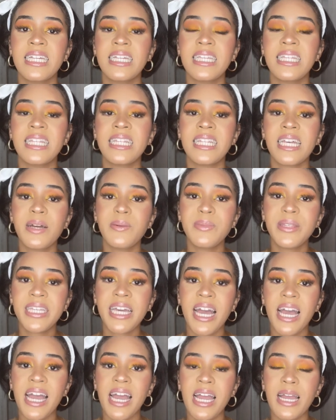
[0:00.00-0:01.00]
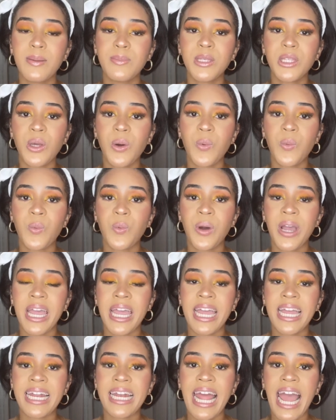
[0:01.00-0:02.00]
sometimes
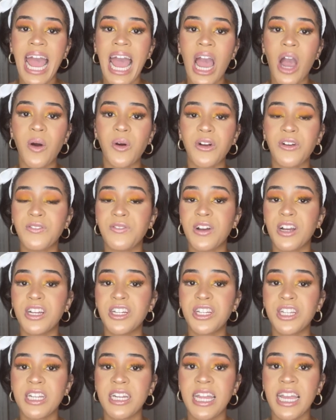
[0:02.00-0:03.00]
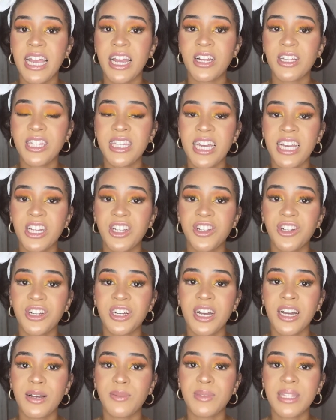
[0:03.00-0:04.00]
when our virgin hair texture
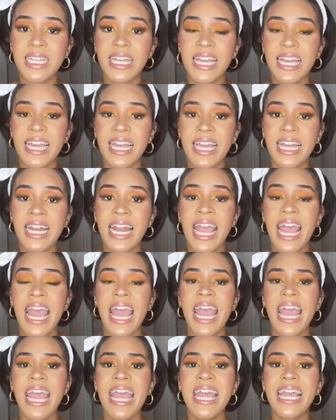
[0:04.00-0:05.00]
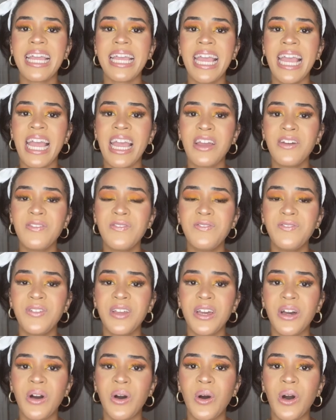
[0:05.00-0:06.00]
comes in, it can
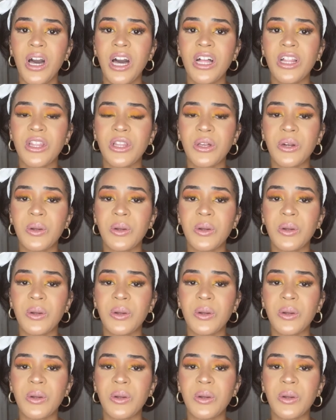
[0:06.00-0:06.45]
feel a little